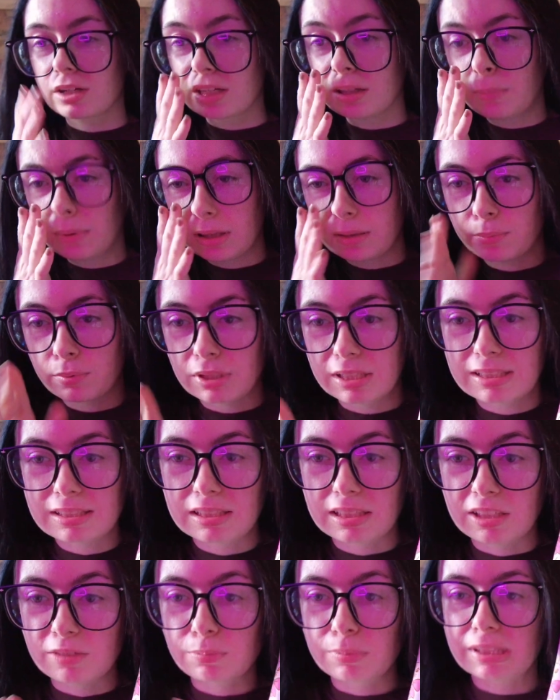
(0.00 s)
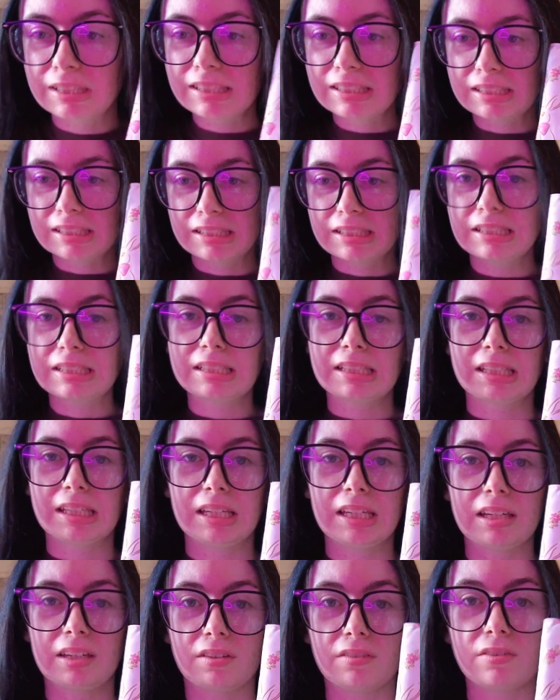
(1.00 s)
going to be the bunny sleeve. This is the
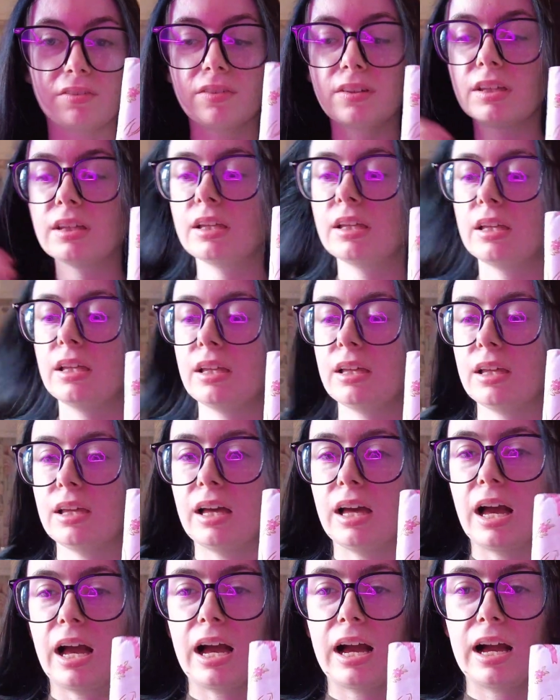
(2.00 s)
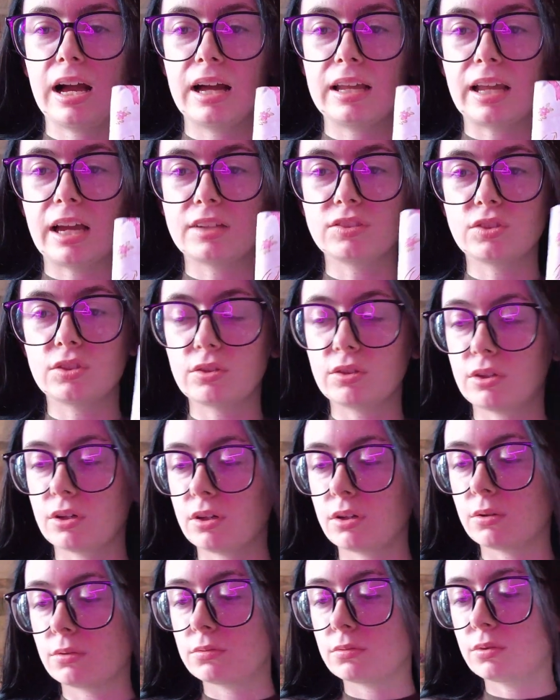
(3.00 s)
sleeve. And I don't
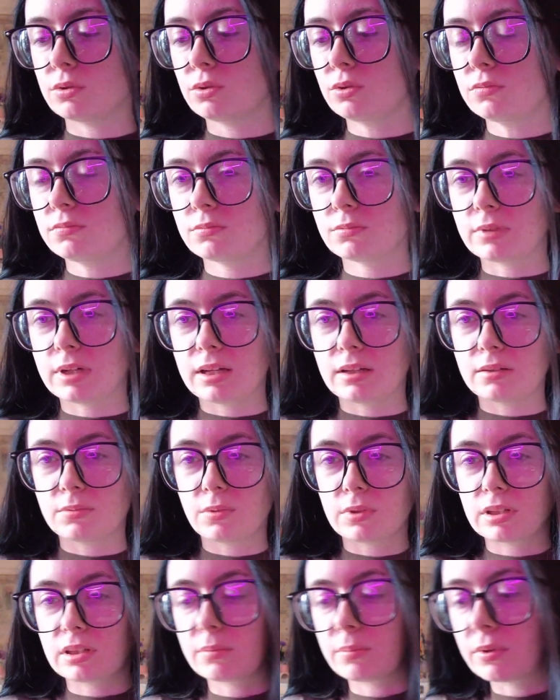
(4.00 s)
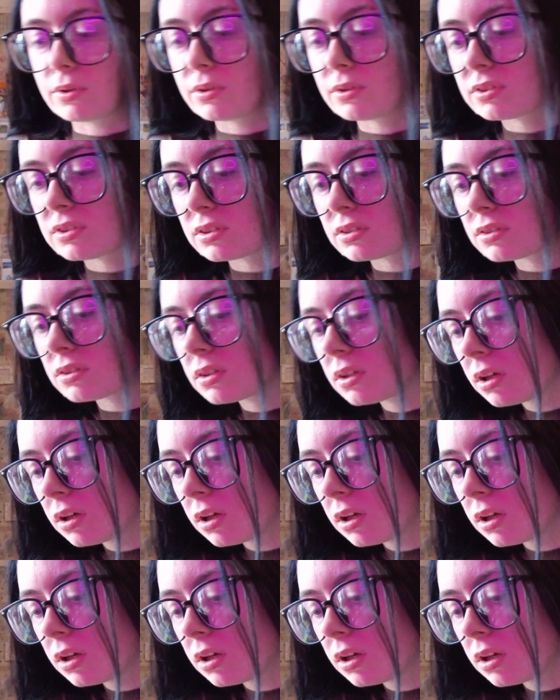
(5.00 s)
know. Oh, well, one of the bows is